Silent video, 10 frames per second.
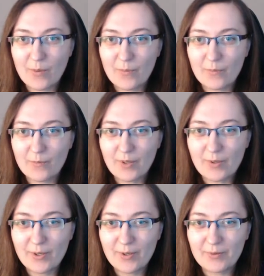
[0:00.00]

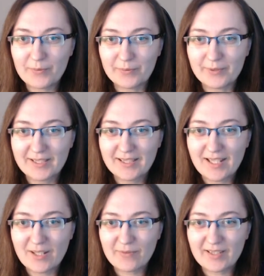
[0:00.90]
Woohoo!
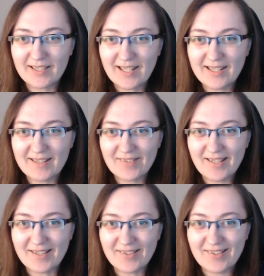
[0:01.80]
What the heck is
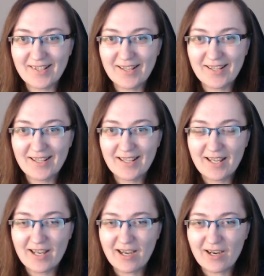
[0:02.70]
this?
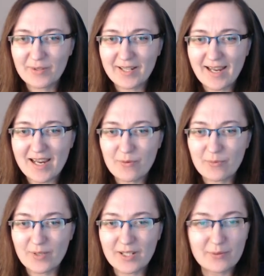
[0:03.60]
Okay,
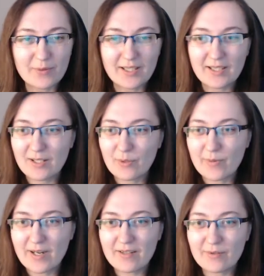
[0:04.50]
where
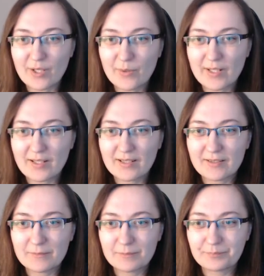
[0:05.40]
are you going?
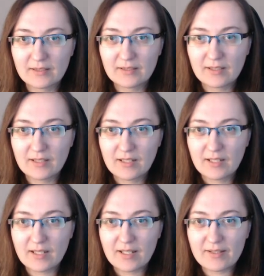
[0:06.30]

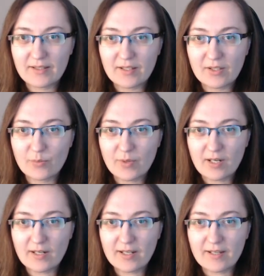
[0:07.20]
Is this where
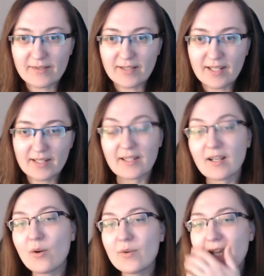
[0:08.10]
he's hiding?
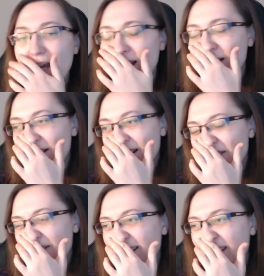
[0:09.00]
Oh yeah,
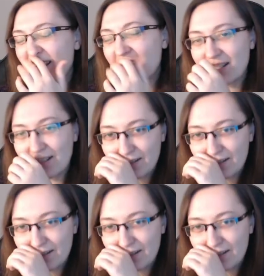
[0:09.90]
actually, yeah.